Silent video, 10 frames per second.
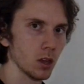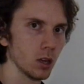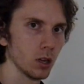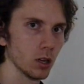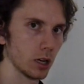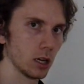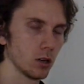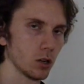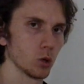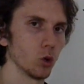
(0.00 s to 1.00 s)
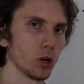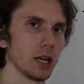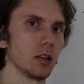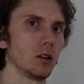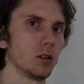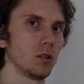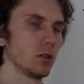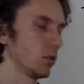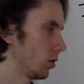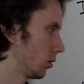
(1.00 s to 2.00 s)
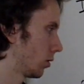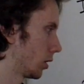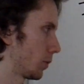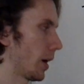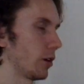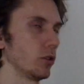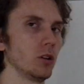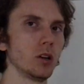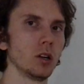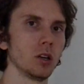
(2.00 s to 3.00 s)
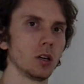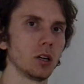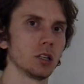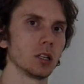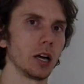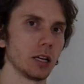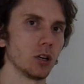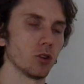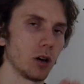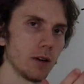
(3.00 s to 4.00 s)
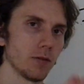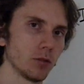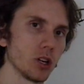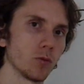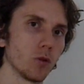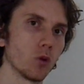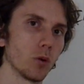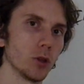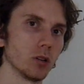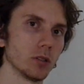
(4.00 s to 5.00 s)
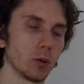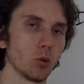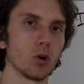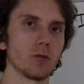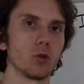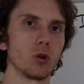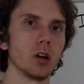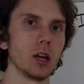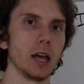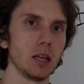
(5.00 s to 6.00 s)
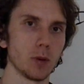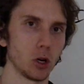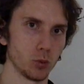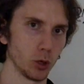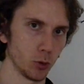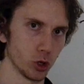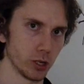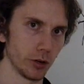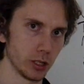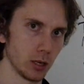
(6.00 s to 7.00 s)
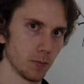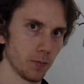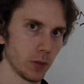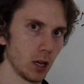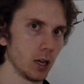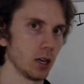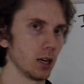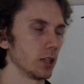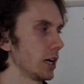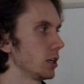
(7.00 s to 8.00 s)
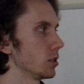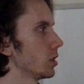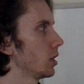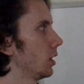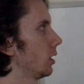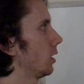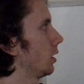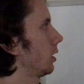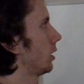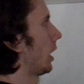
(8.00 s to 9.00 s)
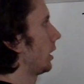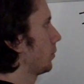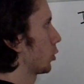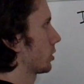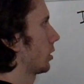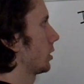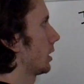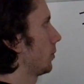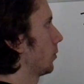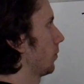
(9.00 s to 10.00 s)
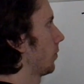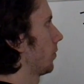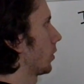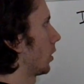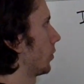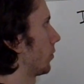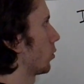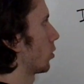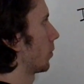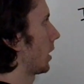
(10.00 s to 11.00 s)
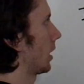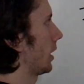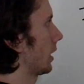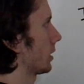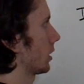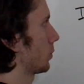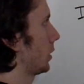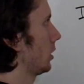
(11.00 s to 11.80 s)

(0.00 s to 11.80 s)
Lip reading: Okay, so looking at this pattern, I can derive a general formula that will work for any Myers-Briggs personality type. And that is, any personality type of the form IXXP